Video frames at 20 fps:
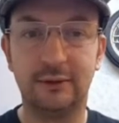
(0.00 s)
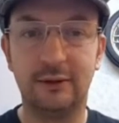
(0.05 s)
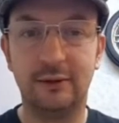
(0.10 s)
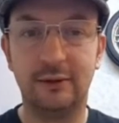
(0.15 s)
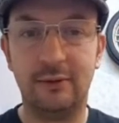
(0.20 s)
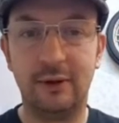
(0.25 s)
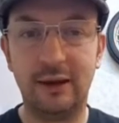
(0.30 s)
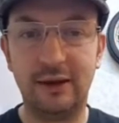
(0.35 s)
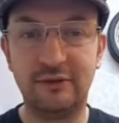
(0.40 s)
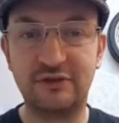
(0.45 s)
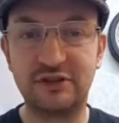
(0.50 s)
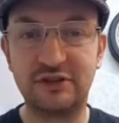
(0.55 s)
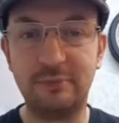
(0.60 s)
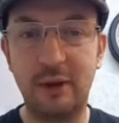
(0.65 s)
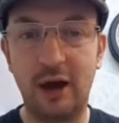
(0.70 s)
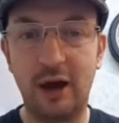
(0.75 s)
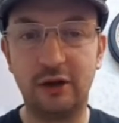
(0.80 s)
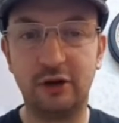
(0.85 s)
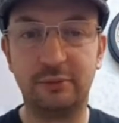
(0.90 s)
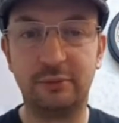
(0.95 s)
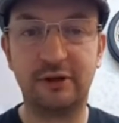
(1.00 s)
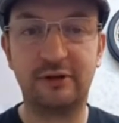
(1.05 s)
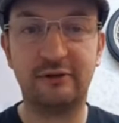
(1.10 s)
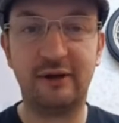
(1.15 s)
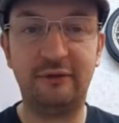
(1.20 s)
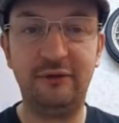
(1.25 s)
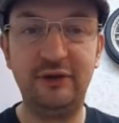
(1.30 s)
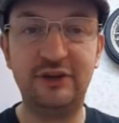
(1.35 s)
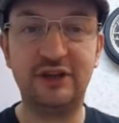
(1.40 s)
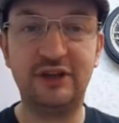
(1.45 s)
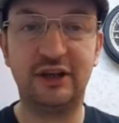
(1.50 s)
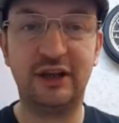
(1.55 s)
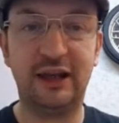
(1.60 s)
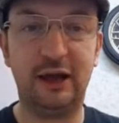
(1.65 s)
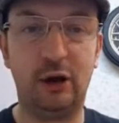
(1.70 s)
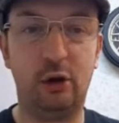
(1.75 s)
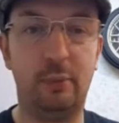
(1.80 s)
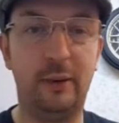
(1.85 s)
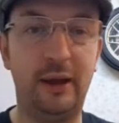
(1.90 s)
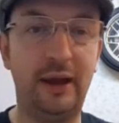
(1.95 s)
Well, I've smartened up the graphics a
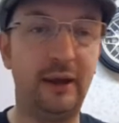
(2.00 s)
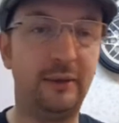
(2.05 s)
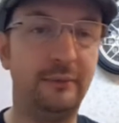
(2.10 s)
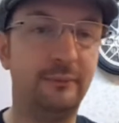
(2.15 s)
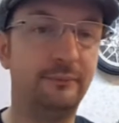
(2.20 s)
little bit.